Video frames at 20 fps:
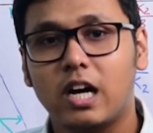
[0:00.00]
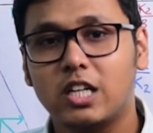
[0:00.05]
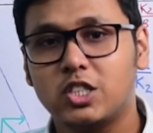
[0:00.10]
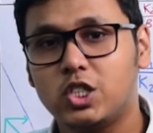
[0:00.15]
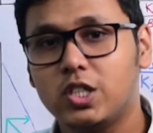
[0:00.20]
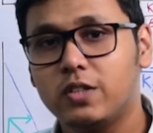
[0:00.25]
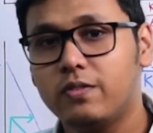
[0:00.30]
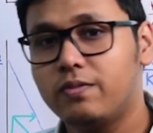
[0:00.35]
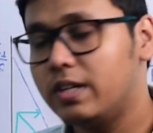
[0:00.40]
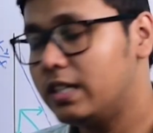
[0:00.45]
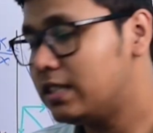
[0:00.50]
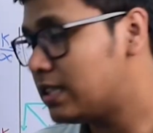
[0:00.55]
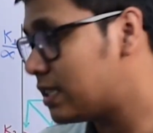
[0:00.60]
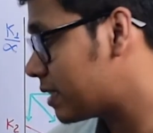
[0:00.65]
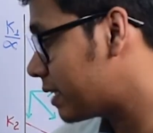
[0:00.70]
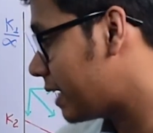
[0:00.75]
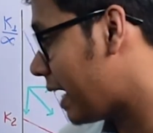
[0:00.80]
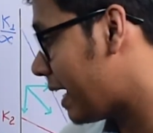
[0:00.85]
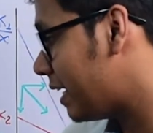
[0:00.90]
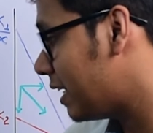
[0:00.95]
achieve its
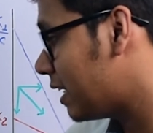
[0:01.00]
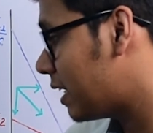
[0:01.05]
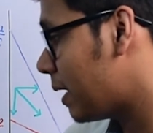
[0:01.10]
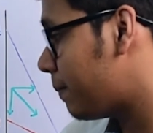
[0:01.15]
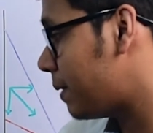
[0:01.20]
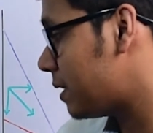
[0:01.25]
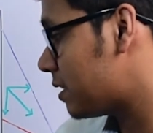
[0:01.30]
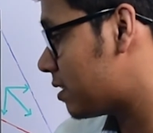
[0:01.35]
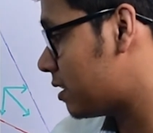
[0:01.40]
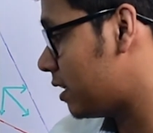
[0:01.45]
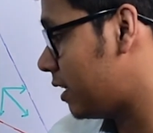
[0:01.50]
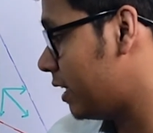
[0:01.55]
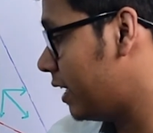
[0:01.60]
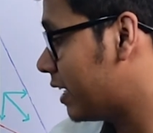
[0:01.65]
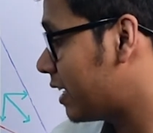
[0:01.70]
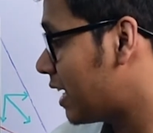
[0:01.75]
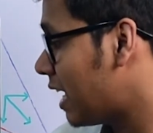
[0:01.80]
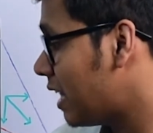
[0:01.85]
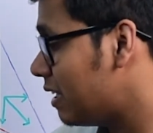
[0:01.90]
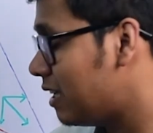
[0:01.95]
carrying capacity.
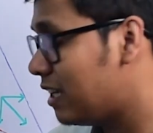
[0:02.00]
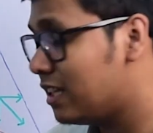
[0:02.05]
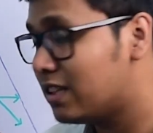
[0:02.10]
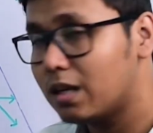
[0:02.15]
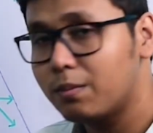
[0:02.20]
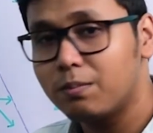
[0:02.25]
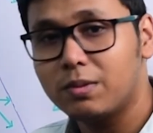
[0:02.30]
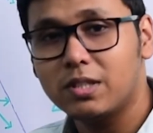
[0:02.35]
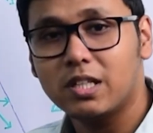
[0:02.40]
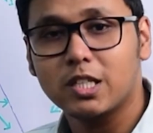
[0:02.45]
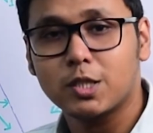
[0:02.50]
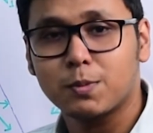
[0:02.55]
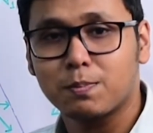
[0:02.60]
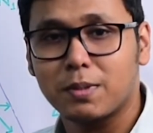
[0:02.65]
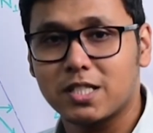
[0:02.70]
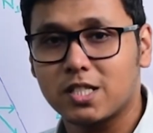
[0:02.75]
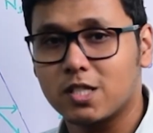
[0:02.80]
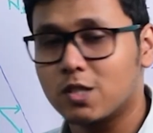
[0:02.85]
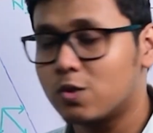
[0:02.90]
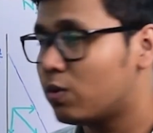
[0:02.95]
It can either be the
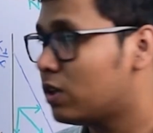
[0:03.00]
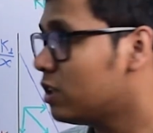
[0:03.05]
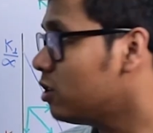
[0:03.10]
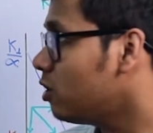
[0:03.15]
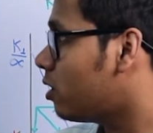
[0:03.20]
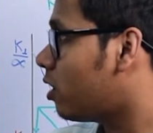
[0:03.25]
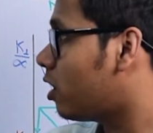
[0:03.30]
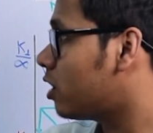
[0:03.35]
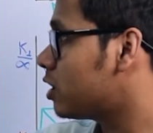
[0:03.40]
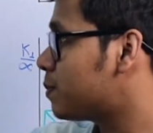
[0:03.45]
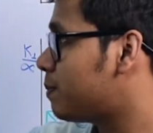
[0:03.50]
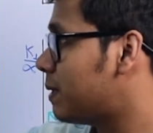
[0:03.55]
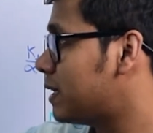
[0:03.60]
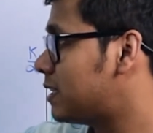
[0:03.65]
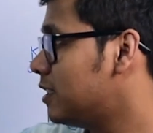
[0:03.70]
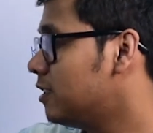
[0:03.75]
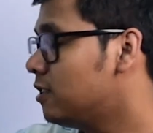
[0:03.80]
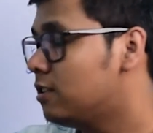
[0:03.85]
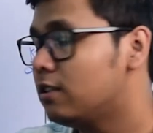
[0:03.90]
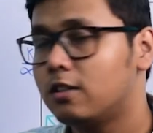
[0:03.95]
species one or
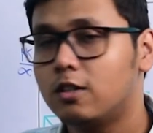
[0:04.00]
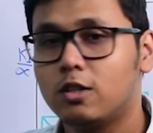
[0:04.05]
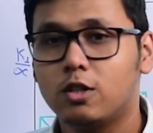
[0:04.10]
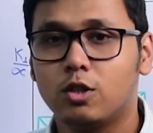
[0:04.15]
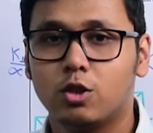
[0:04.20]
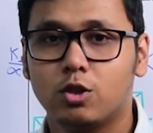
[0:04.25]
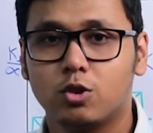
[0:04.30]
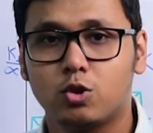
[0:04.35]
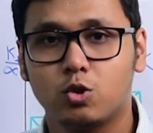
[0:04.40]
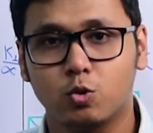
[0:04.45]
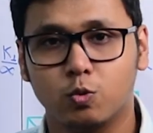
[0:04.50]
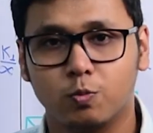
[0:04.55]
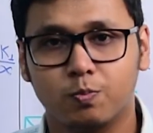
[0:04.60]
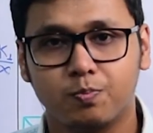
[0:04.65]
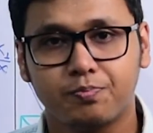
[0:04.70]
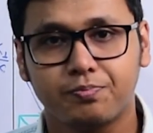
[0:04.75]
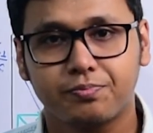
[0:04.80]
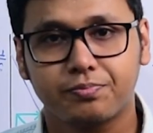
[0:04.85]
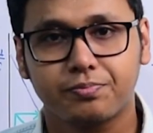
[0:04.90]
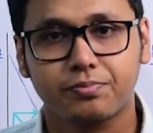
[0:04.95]
species two.
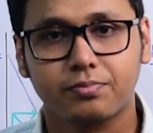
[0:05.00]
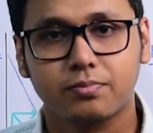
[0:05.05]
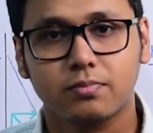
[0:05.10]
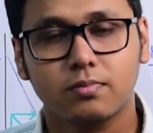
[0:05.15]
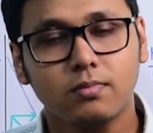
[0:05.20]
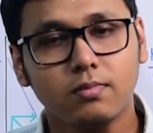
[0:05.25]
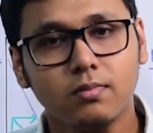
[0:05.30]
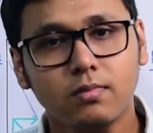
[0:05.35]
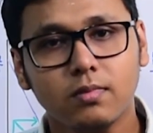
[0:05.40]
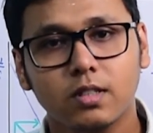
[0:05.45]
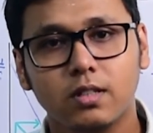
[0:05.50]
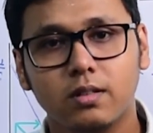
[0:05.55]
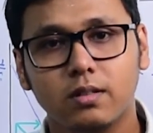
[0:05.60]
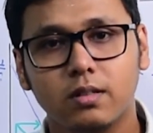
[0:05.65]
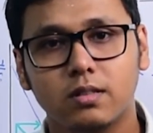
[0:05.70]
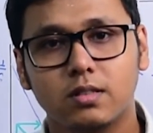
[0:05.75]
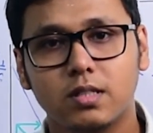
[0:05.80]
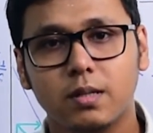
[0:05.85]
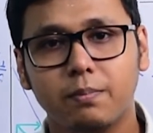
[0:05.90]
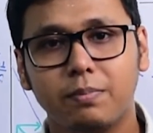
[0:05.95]

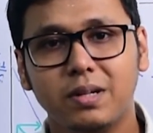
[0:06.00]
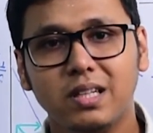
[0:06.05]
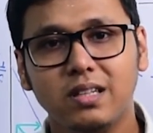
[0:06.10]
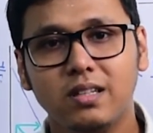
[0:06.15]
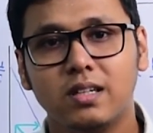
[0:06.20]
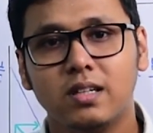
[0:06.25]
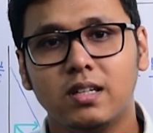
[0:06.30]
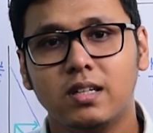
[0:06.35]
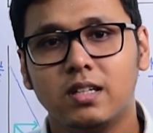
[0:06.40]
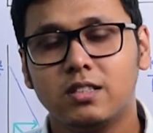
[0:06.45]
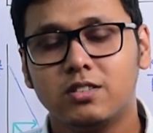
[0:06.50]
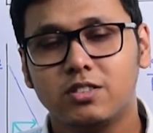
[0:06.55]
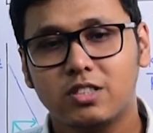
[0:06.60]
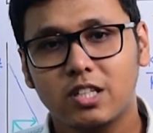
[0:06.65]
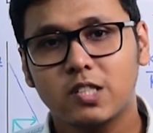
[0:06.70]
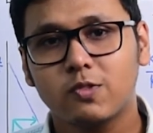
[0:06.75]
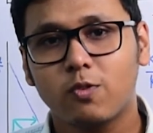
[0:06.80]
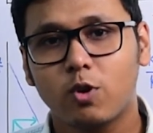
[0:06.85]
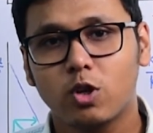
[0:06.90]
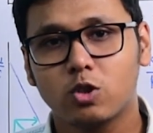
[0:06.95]
Simple,
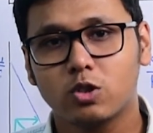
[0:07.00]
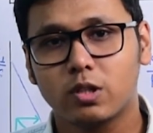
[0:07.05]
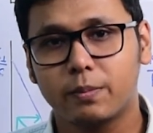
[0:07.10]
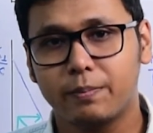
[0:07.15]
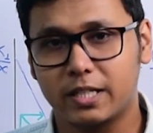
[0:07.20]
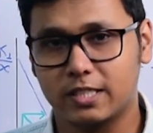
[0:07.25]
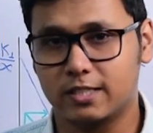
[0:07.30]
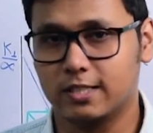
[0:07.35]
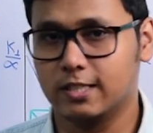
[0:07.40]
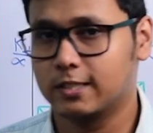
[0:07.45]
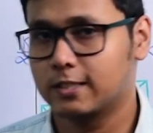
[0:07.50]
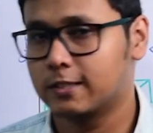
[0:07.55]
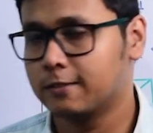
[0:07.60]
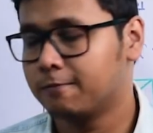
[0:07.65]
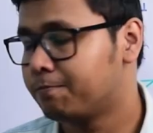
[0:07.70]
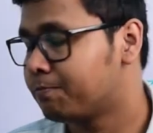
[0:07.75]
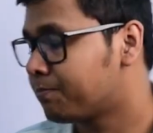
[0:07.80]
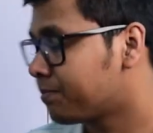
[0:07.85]
just follow the basics.